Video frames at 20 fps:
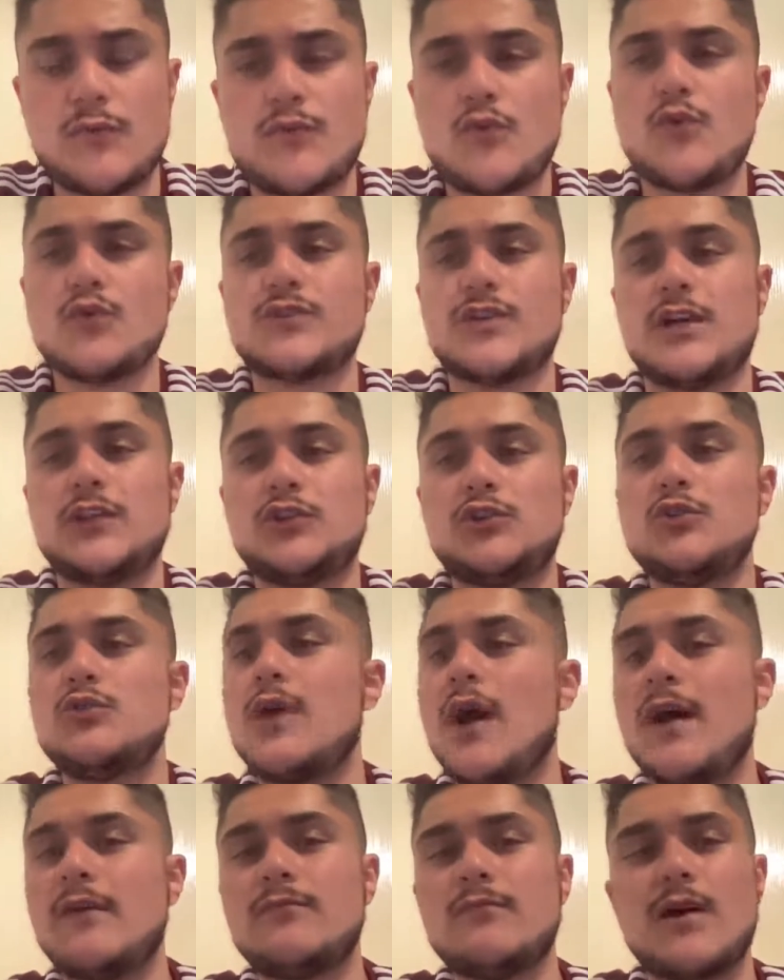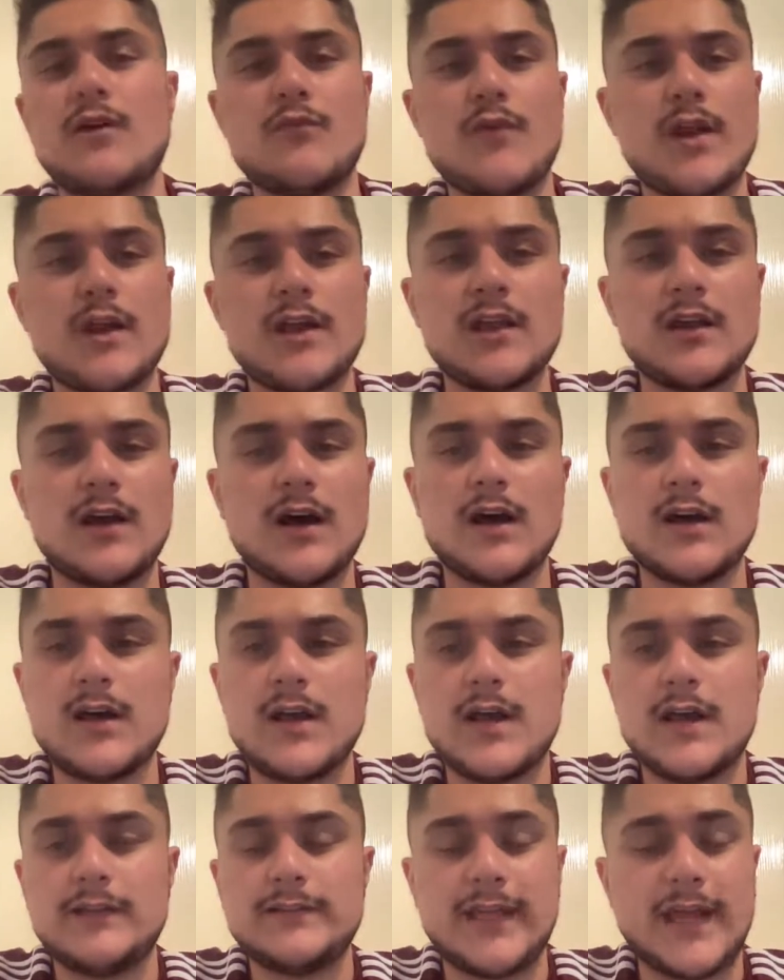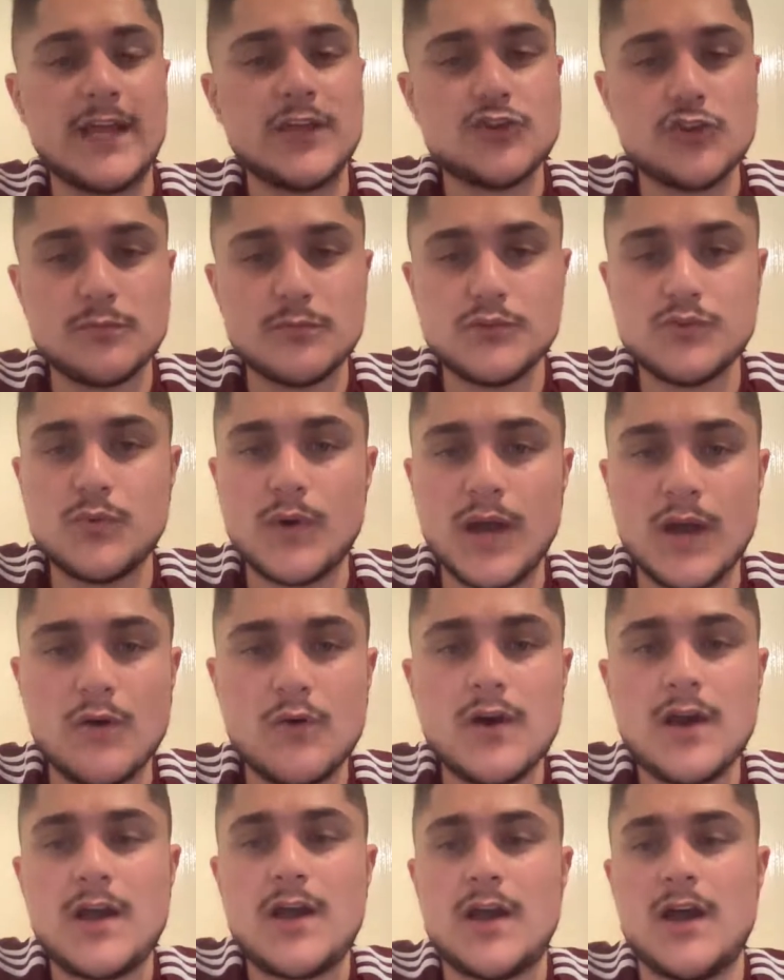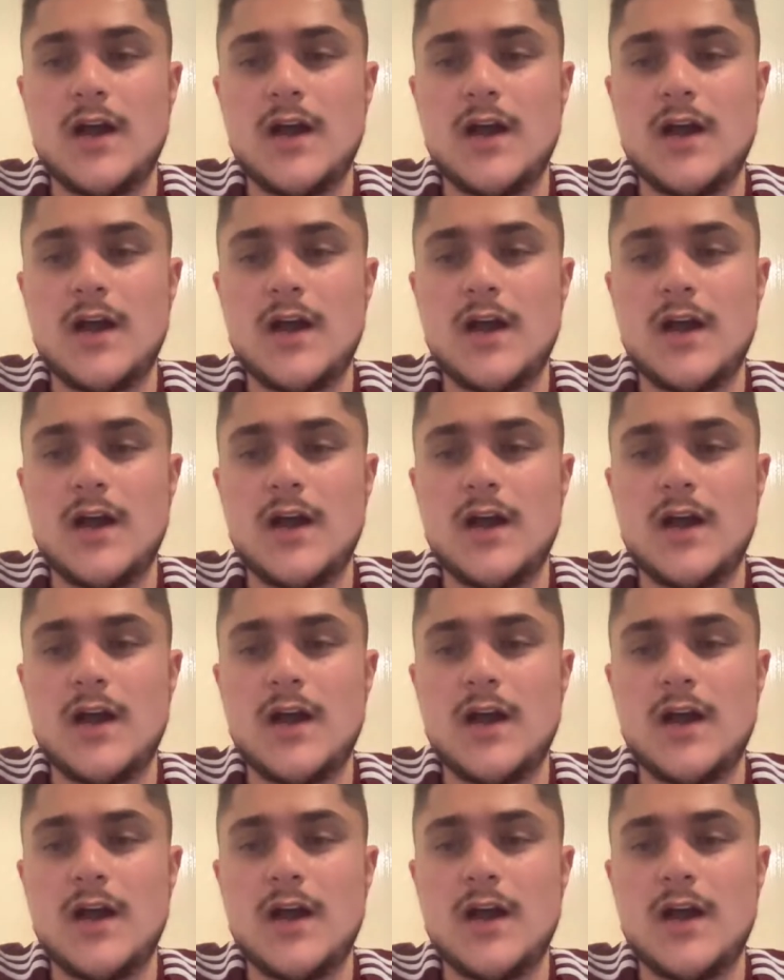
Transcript: Of course, I do have my regular day job as well,